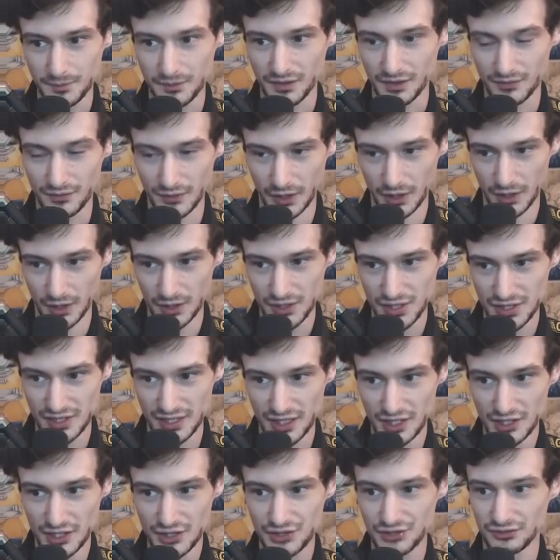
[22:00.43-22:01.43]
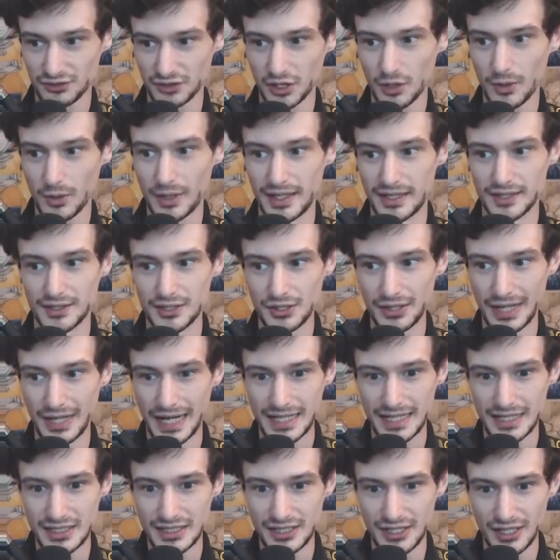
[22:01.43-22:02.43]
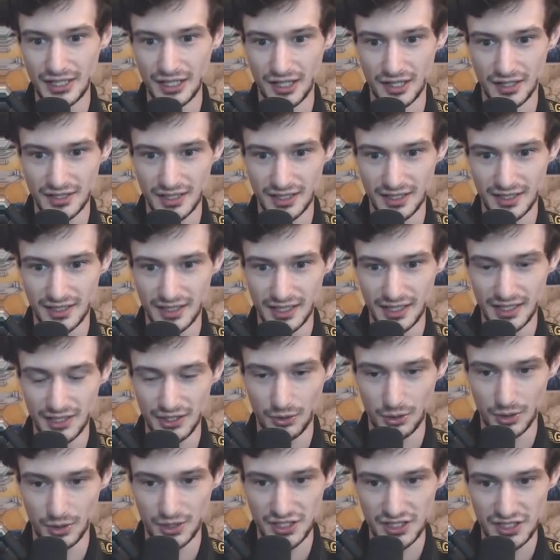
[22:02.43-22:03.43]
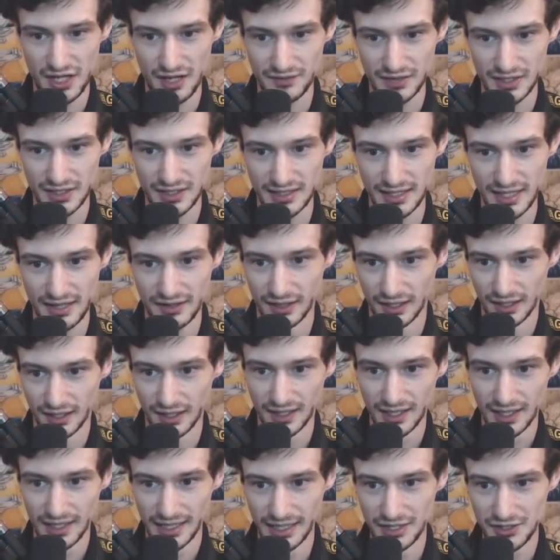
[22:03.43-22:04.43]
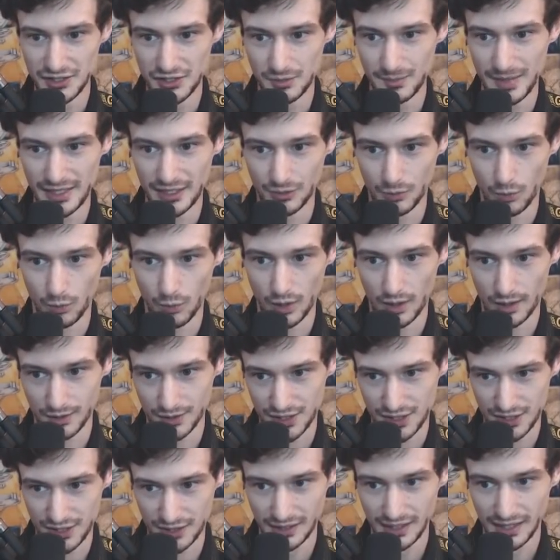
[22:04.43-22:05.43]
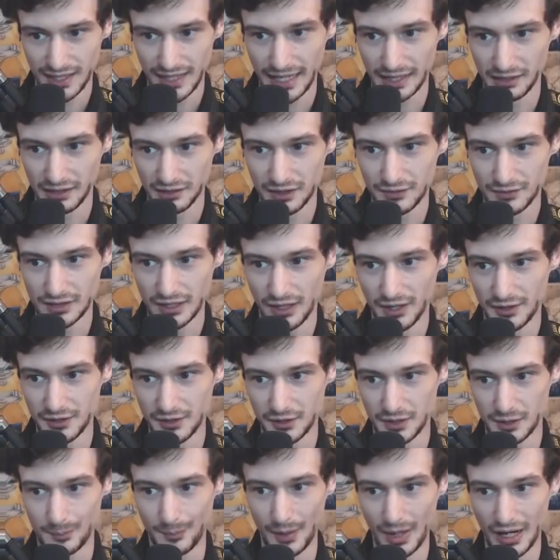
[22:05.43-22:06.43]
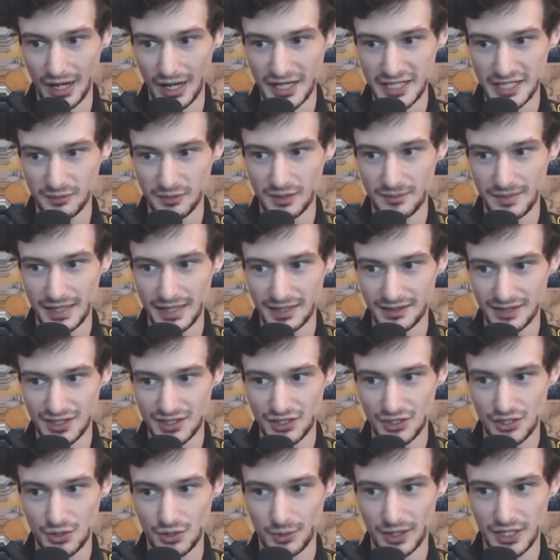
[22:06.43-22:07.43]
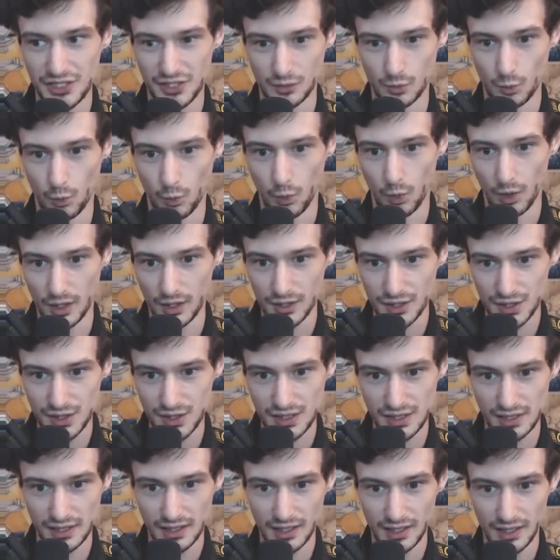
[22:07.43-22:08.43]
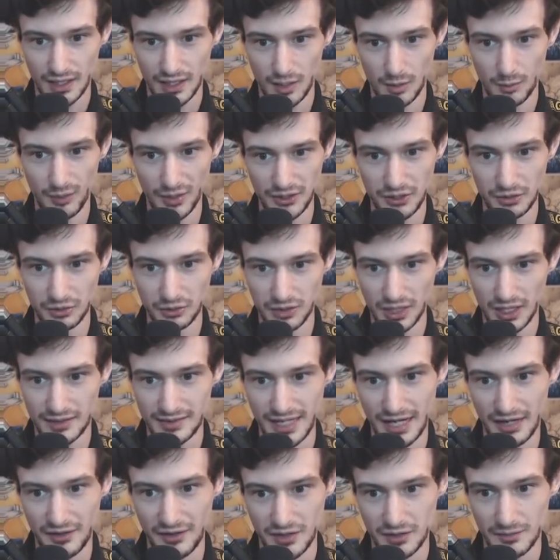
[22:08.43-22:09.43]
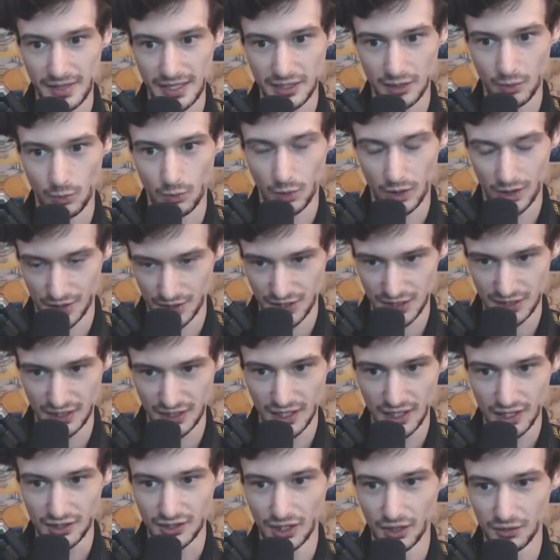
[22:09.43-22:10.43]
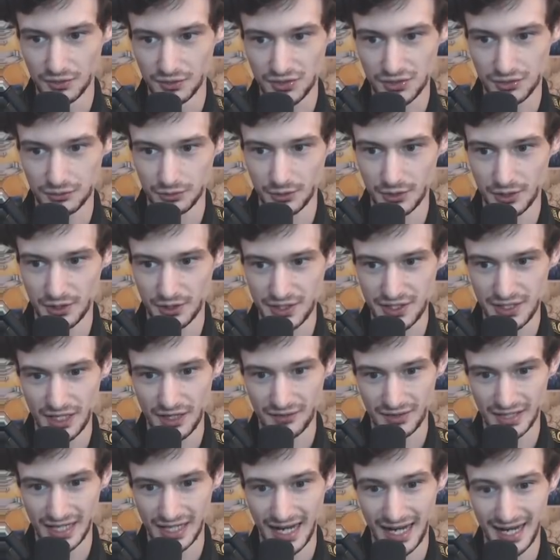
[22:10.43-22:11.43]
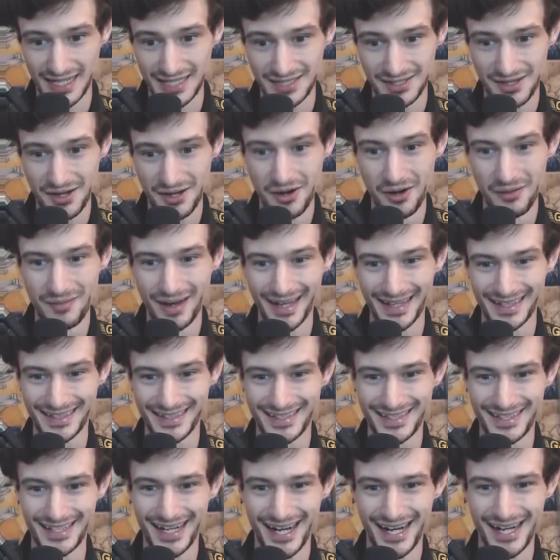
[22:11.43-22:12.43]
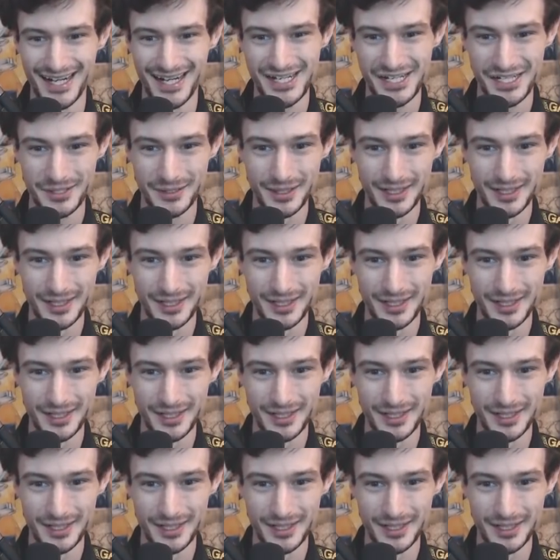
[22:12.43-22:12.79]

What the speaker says: First, screw it. You had a year to get your stuff together, and you made it worse. I don't even know how you could possibly make this situation worse, but you lucked out and made it worse. Go screw yourself, guys. Oh my gosh.